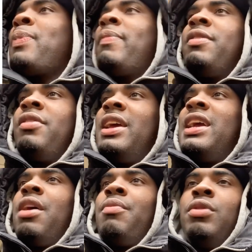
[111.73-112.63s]
So they
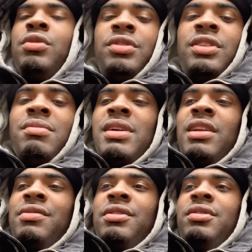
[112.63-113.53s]
got rules in
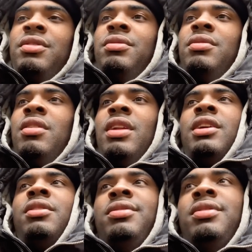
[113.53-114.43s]
Meadowview too, or they
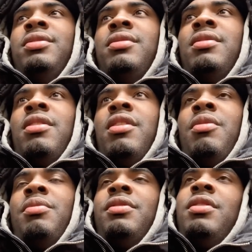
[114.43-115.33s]
used to, or
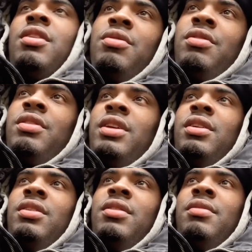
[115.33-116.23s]
was the older
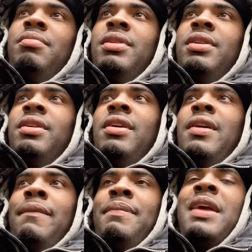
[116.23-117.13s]
thing, but
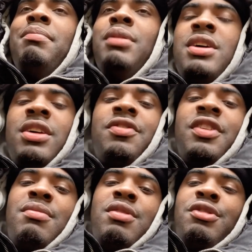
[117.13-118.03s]
they bloods for
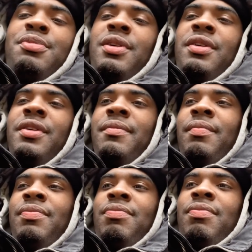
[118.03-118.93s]
the most part.
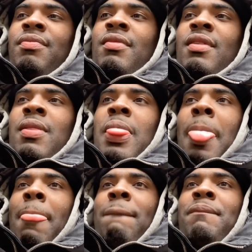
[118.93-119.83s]

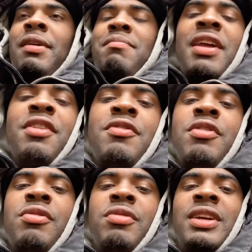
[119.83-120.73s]
And
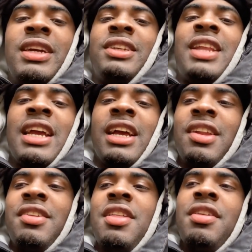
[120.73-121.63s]
Meadowview is like
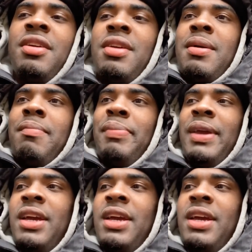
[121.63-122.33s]
another big